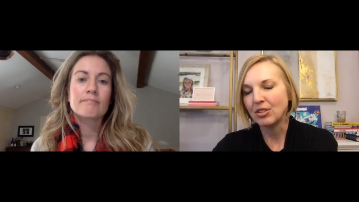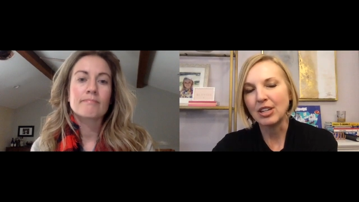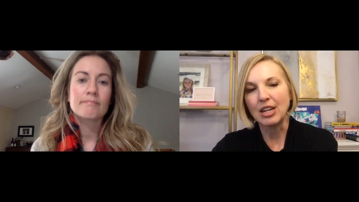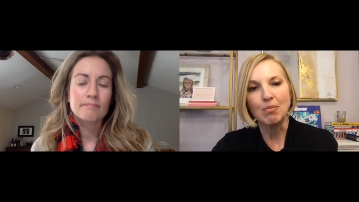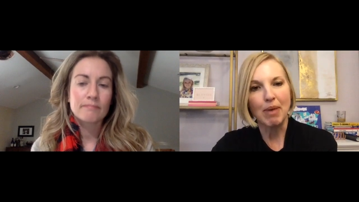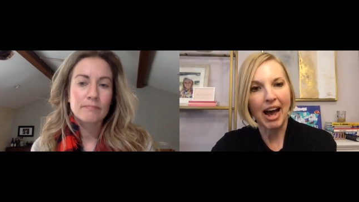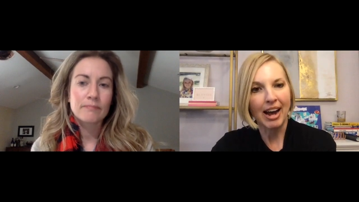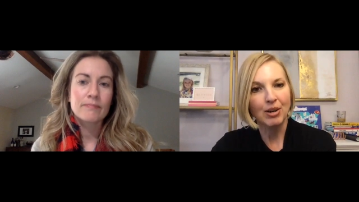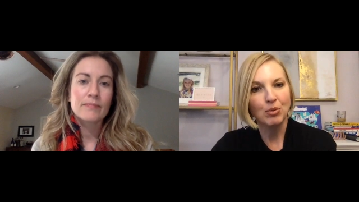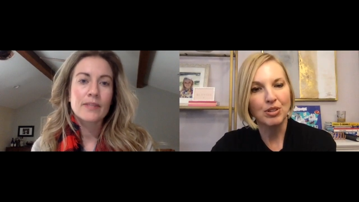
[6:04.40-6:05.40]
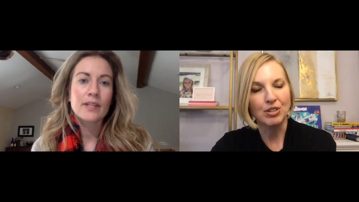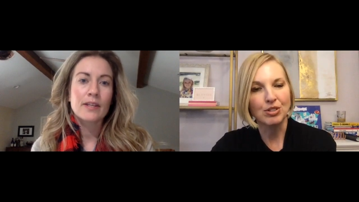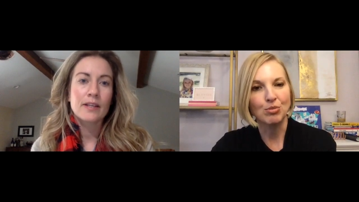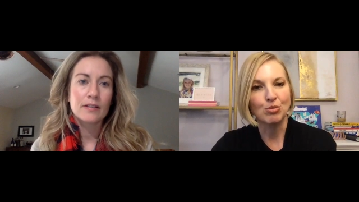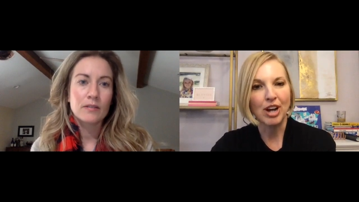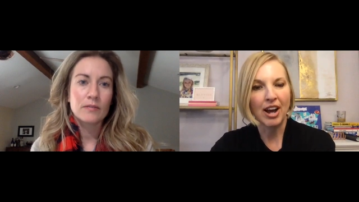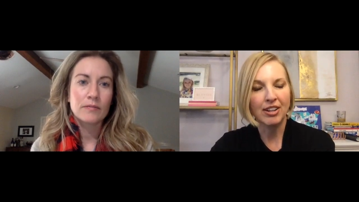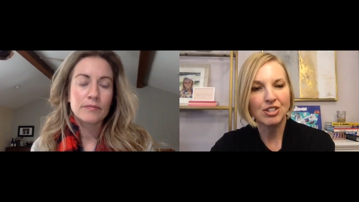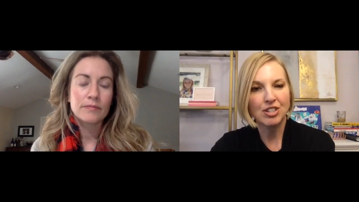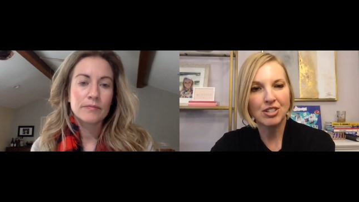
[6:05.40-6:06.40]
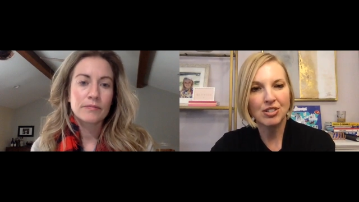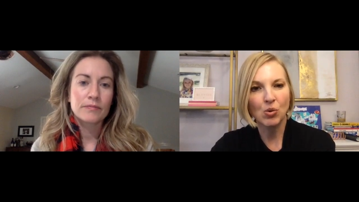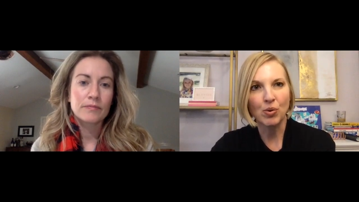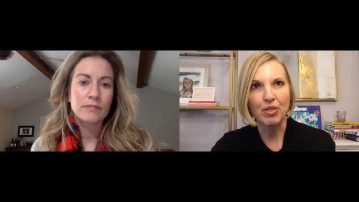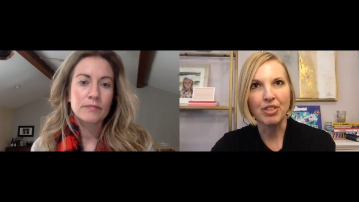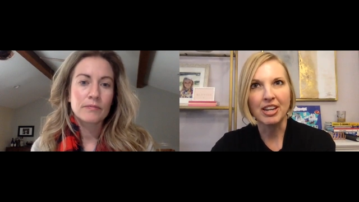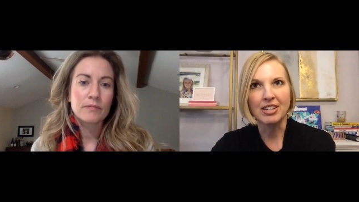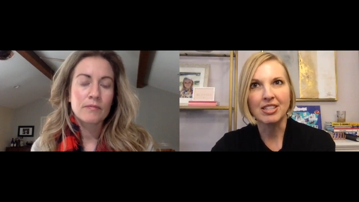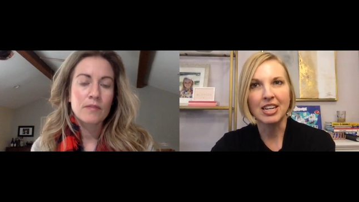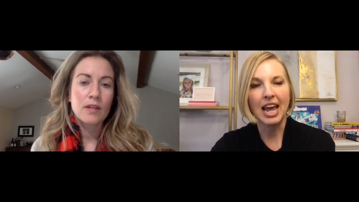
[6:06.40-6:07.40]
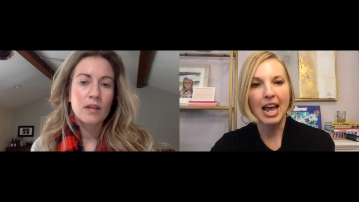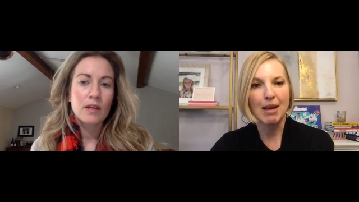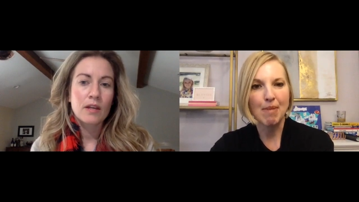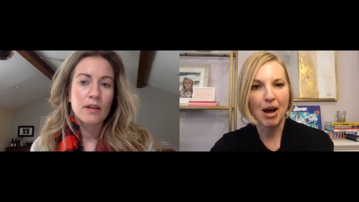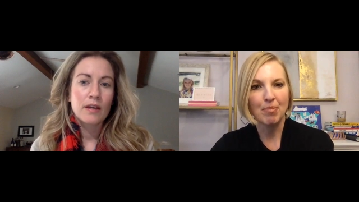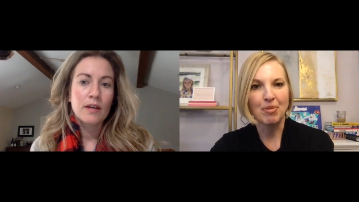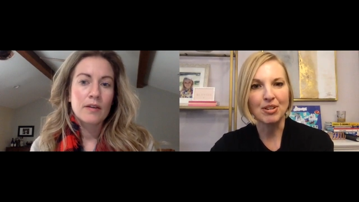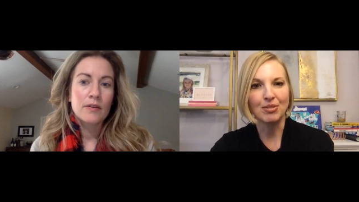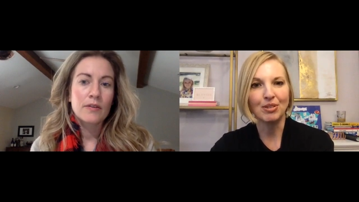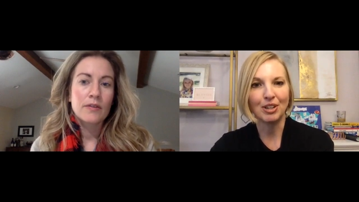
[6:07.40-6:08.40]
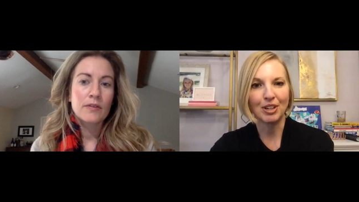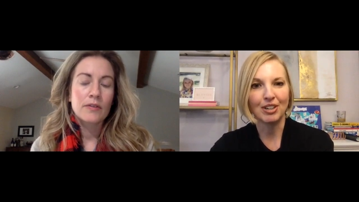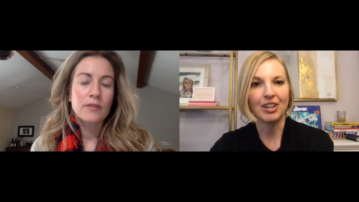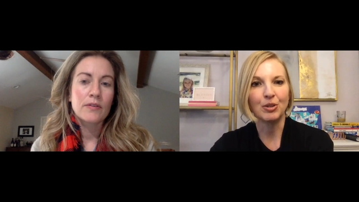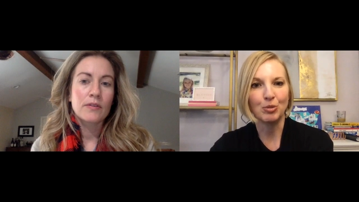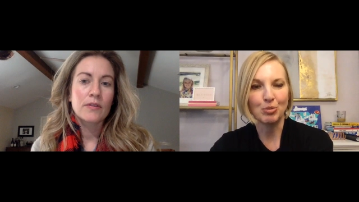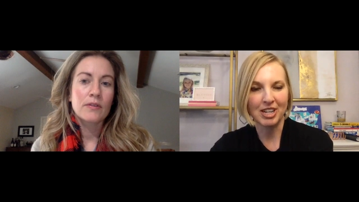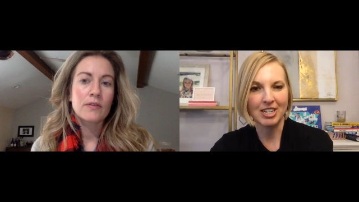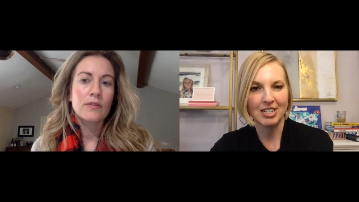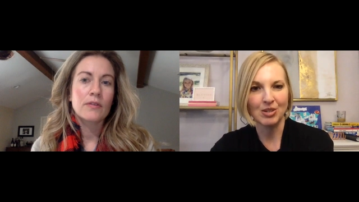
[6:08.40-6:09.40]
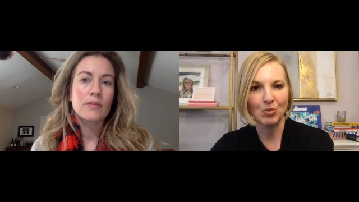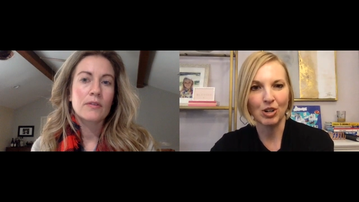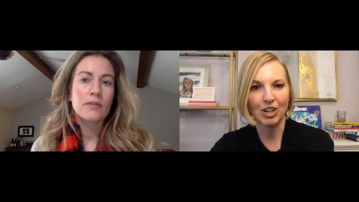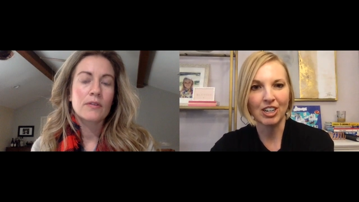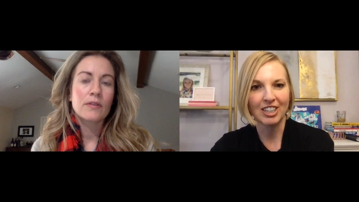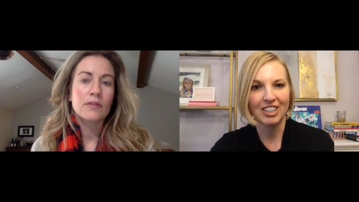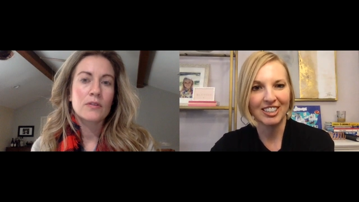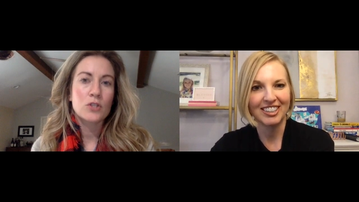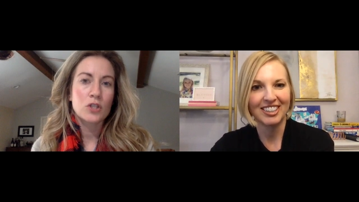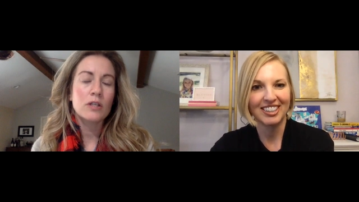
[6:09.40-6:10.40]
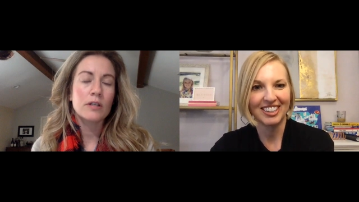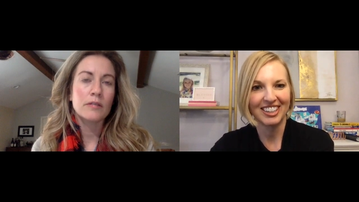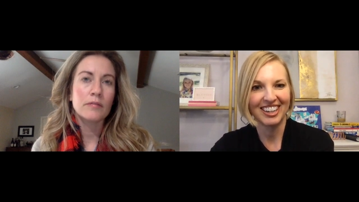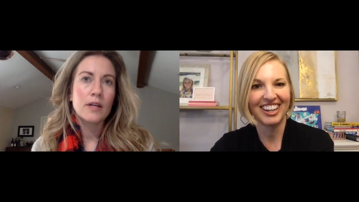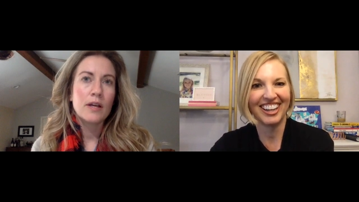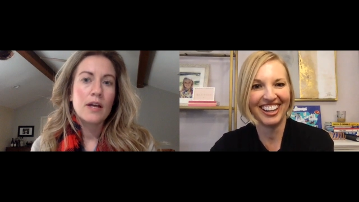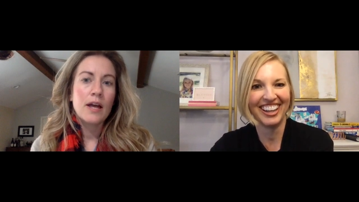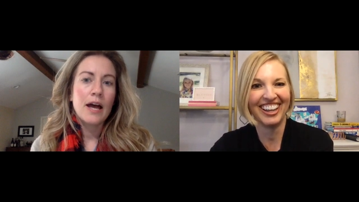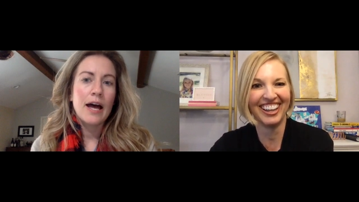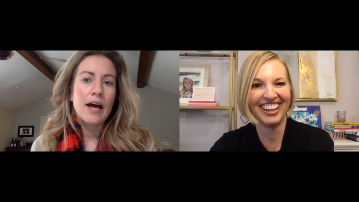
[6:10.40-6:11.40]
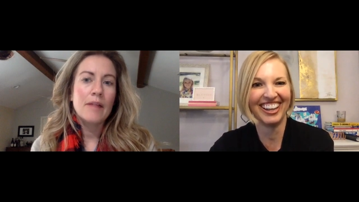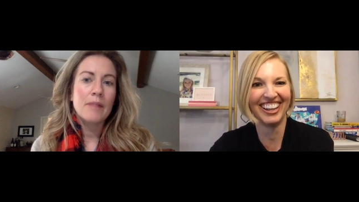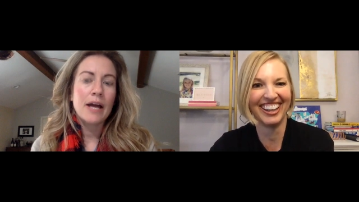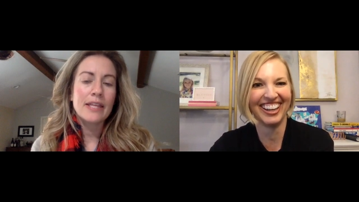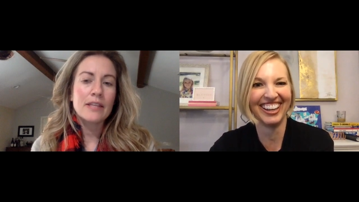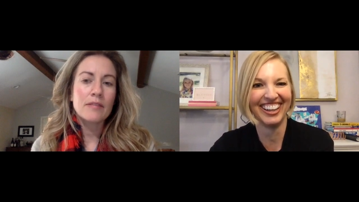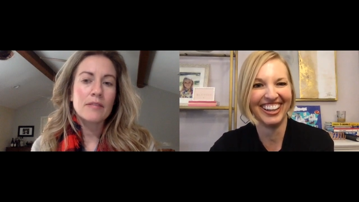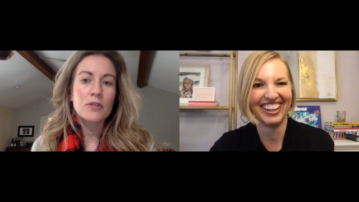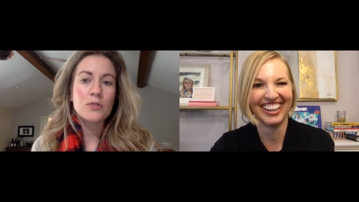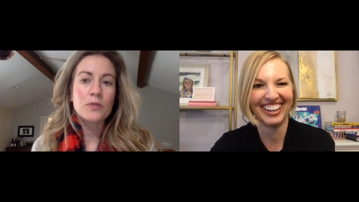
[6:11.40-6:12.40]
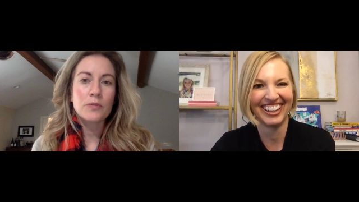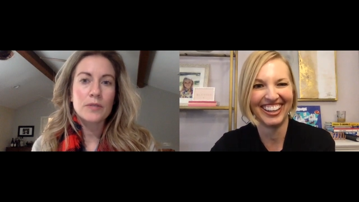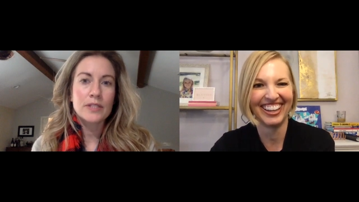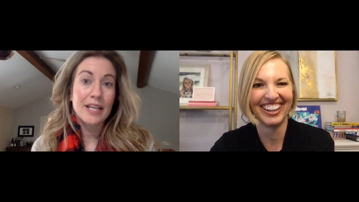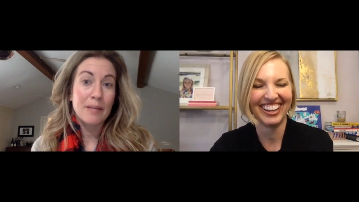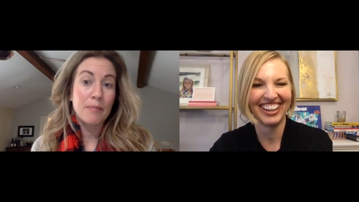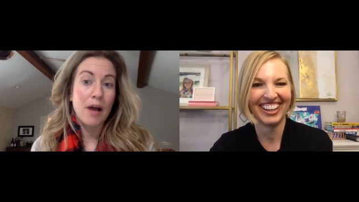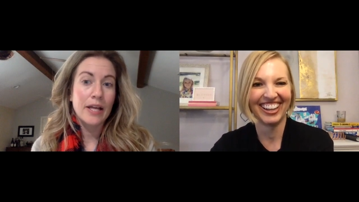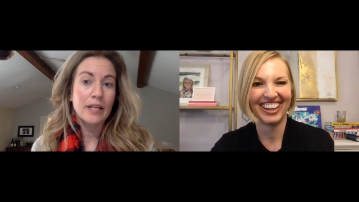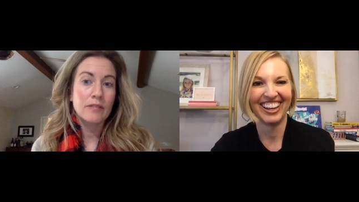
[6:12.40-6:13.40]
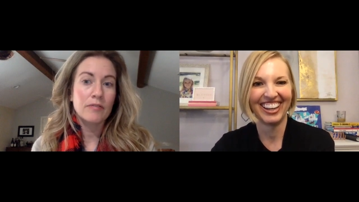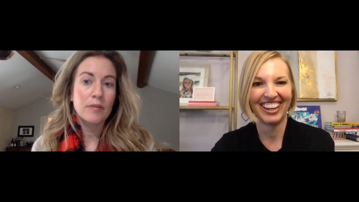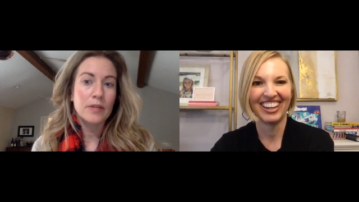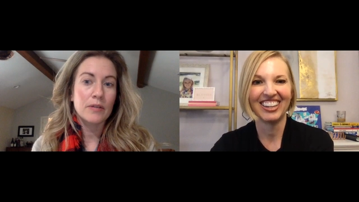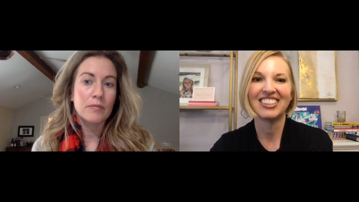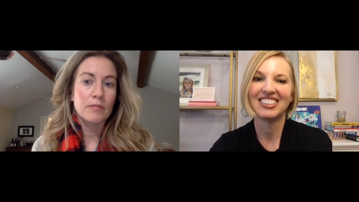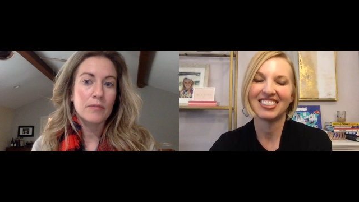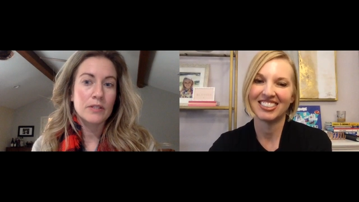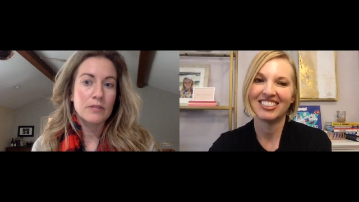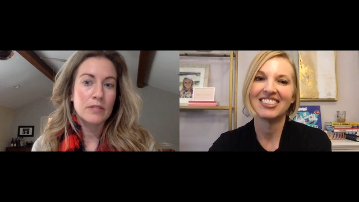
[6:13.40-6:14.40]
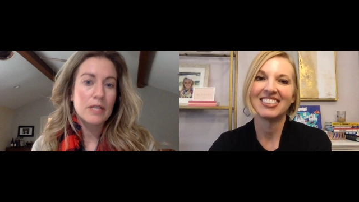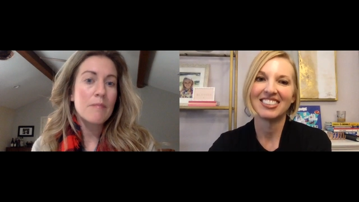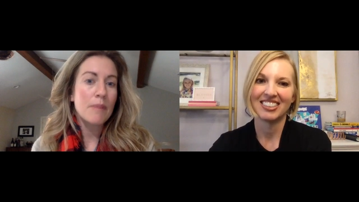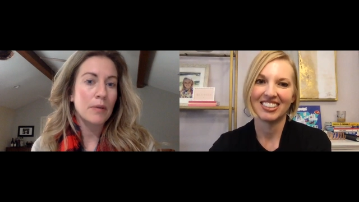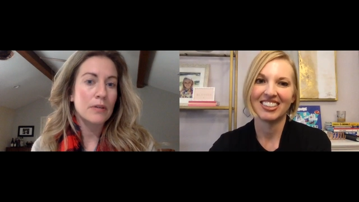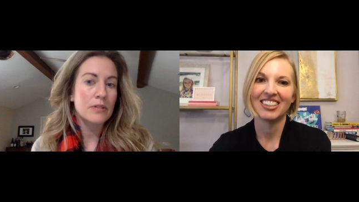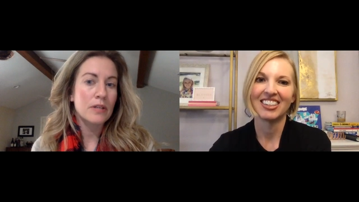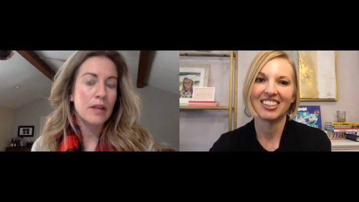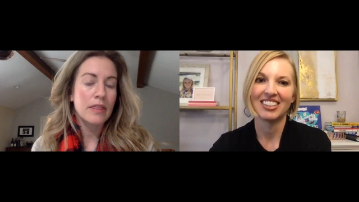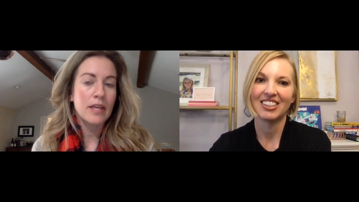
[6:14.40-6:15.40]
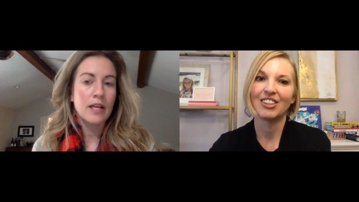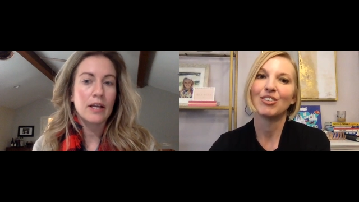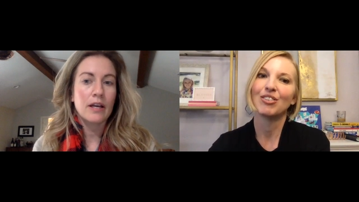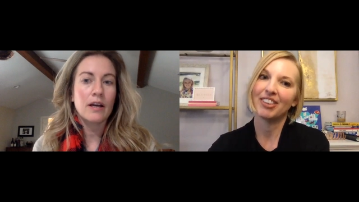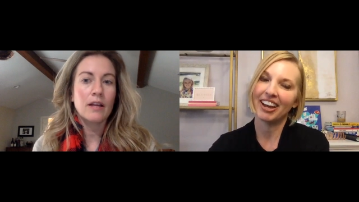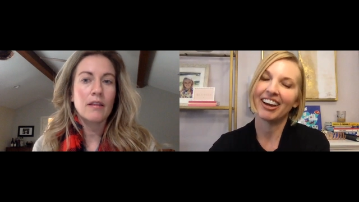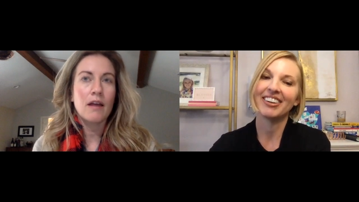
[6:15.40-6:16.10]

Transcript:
Speaker 1: looking back, were there some challenges or things that came up that you learned, oops, that doesn't work?
Speaker 2: Sure. Um, I think the first one was getting buy in from the, the team members. I think a yeah. lot